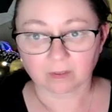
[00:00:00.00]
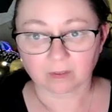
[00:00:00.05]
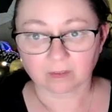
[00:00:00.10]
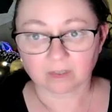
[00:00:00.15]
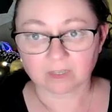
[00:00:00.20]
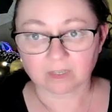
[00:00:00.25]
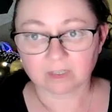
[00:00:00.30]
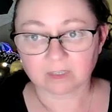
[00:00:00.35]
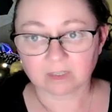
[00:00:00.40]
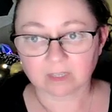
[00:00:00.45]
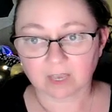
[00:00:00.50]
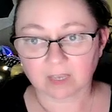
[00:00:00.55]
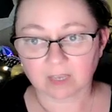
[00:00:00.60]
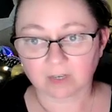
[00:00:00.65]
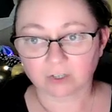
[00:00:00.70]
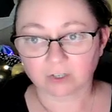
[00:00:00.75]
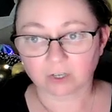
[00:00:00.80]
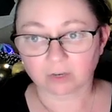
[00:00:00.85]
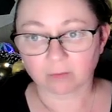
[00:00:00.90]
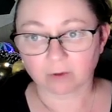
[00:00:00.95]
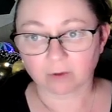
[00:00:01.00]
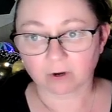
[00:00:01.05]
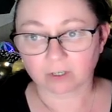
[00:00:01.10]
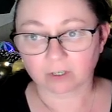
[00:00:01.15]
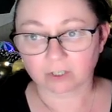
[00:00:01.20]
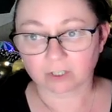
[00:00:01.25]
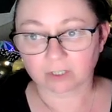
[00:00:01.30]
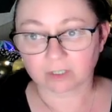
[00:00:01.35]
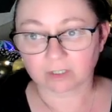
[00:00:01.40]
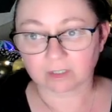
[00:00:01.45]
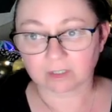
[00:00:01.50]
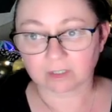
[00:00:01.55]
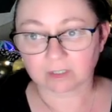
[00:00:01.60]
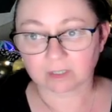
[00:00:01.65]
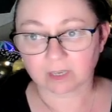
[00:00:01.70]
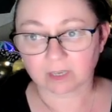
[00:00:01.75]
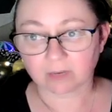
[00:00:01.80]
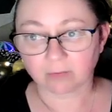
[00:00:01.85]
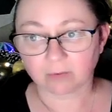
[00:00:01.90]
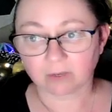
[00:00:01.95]
These ancient Martians
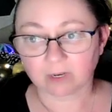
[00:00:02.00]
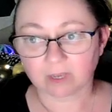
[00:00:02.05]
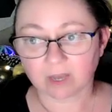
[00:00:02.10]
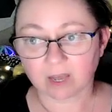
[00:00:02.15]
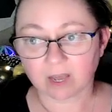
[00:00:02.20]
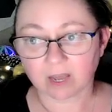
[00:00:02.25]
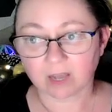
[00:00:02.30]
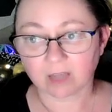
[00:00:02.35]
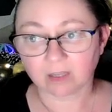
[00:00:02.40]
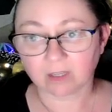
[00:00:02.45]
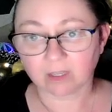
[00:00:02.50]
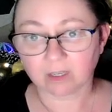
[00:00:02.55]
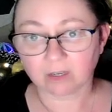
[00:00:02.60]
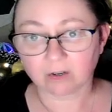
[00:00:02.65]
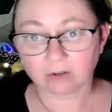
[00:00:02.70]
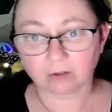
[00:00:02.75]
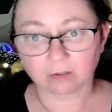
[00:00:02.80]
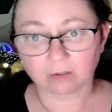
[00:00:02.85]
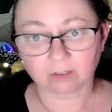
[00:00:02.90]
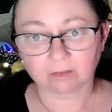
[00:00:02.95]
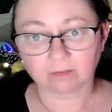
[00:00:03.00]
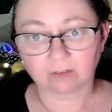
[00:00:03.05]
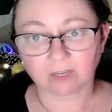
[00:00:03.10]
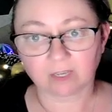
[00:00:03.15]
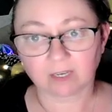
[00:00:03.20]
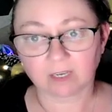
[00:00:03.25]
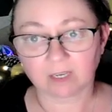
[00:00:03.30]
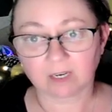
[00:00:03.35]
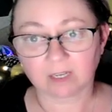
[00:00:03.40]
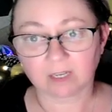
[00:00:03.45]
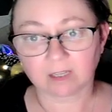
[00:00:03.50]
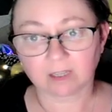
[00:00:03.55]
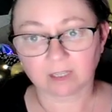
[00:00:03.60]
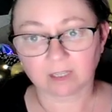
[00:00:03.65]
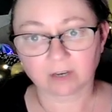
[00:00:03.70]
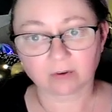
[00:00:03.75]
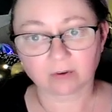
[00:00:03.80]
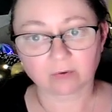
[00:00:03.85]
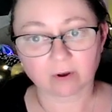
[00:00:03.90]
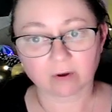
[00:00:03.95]
had been a highly cultivated and
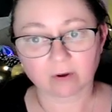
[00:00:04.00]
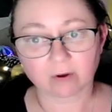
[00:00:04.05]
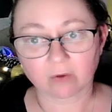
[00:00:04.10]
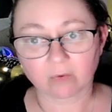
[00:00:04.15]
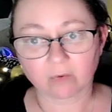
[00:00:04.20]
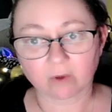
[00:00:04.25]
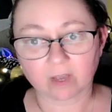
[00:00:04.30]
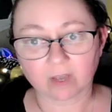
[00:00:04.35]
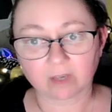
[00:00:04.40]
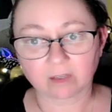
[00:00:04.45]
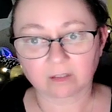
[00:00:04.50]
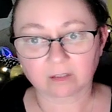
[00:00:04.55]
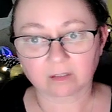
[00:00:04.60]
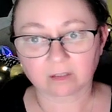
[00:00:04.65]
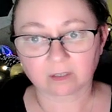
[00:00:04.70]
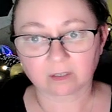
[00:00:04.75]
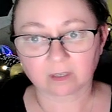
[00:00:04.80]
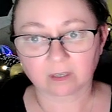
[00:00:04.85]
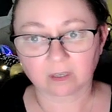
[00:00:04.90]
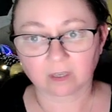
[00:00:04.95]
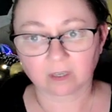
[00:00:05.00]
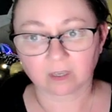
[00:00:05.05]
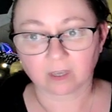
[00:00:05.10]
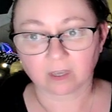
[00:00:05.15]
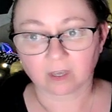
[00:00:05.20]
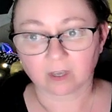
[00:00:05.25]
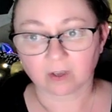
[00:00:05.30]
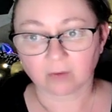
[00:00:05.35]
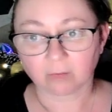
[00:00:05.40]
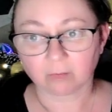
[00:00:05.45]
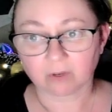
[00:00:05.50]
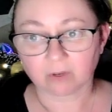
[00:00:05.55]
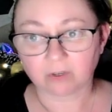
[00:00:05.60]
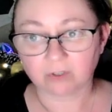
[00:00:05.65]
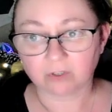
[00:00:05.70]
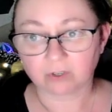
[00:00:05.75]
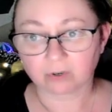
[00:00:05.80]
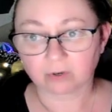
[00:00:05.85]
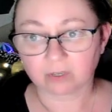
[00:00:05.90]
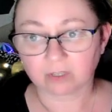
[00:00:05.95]
literary race, but
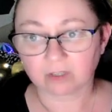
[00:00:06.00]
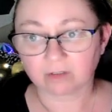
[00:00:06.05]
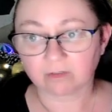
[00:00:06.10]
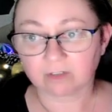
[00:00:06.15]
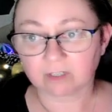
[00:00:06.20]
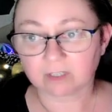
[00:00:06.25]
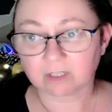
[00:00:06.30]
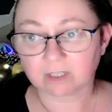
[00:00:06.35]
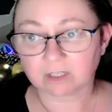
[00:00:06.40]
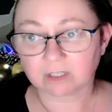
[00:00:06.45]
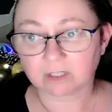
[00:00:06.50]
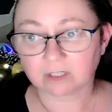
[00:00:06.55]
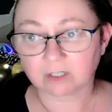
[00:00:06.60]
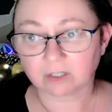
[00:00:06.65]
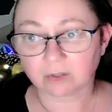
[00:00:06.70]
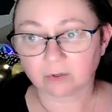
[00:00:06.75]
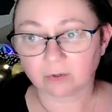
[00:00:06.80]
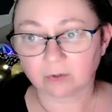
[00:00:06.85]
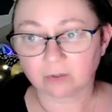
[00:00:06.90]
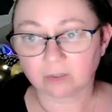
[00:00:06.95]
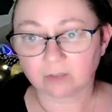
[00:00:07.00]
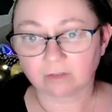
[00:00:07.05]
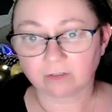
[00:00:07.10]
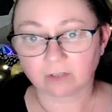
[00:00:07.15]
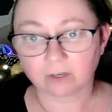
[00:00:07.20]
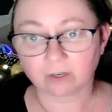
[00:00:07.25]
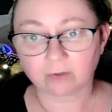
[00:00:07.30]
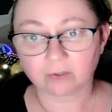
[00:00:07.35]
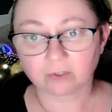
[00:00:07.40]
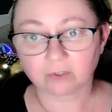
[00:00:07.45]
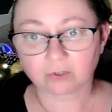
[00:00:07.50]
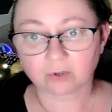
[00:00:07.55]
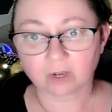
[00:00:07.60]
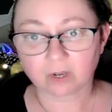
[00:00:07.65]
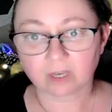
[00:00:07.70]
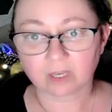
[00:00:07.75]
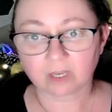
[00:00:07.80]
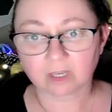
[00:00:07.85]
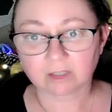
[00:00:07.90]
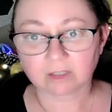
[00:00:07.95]
during the vicissitudes of those
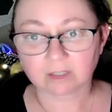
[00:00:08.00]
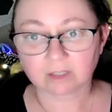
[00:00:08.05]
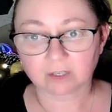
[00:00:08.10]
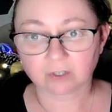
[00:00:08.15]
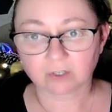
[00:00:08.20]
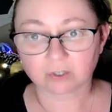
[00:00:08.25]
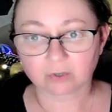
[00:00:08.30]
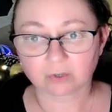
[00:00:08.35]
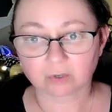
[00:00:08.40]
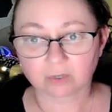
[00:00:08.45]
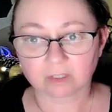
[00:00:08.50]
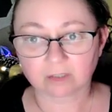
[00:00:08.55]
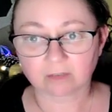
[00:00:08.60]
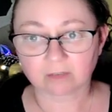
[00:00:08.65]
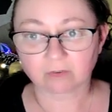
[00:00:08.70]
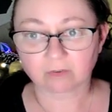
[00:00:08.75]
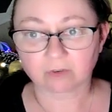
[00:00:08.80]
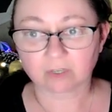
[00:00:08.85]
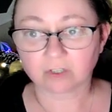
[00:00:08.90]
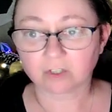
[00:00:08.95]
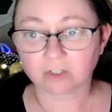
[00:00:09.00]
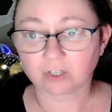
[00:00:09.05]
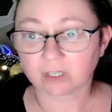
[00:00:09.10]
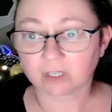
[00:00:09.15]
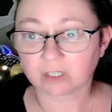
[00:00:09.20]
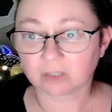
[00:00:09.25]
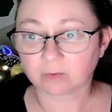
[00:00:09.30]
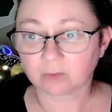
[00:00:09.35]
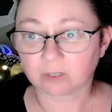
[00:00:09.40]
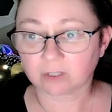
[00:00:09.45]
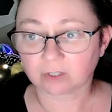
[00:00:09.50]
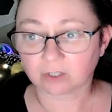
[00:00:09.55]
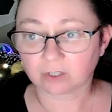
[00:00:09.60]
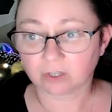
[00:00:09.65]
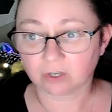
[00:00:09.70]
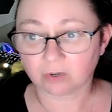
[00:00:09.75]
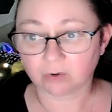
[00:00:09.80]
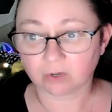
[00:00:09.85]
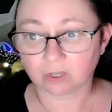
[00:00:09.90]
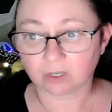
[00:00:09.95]
trying centuries of readjustment to
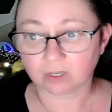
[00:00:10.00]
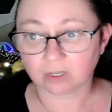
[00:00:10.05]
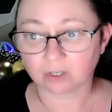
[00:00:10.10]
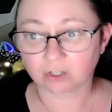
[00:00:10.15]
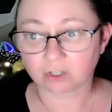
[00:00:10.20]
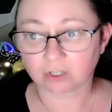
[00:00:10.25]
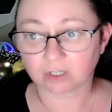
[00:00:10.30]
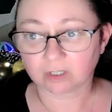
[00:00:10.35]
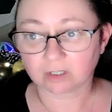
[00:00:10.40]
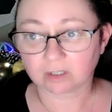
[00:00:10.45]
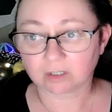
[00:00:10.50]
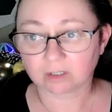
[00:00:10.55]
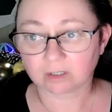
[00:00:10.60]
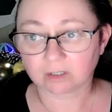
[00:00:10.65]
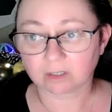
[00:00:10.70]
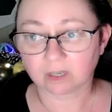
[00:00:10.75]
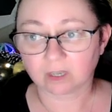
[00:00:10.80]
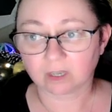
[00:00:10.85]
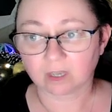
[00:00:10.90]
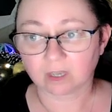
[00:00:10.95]
new conditions,